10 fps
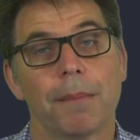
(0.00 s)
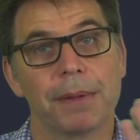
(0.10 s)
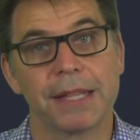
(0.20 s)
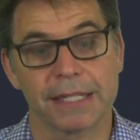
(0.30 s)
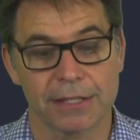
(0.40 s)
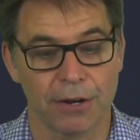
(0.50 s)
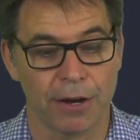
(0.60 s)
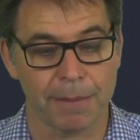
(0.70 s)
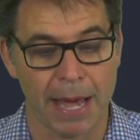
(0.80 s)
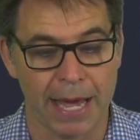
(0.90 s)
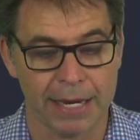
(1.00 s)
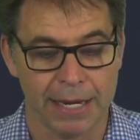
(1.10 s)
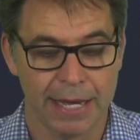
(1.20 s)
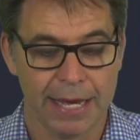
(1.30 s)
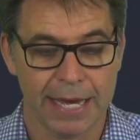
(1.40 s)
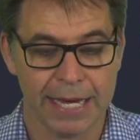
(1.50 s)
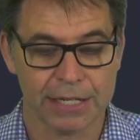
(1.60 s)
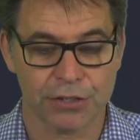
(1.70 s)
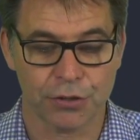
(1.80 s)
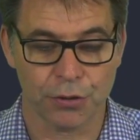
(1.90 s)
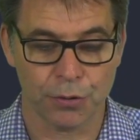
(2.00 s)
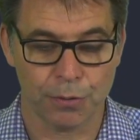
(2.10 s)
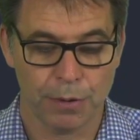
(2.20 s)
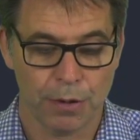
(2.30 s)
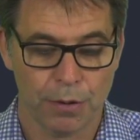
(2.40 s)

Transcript: but this time at x2,